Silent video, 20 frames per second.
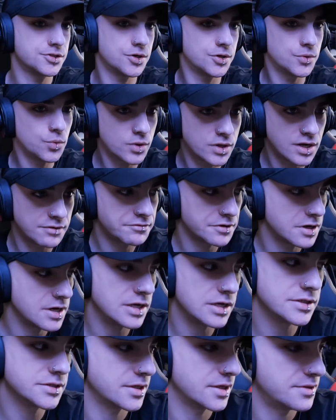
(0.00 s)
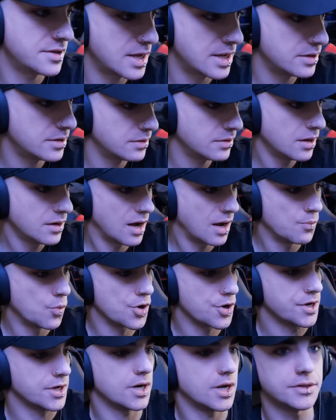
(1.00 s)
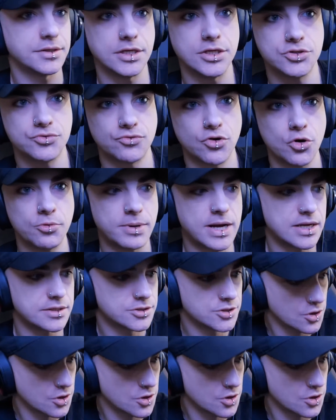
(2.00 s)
or whatever else. And then I'm working on these robots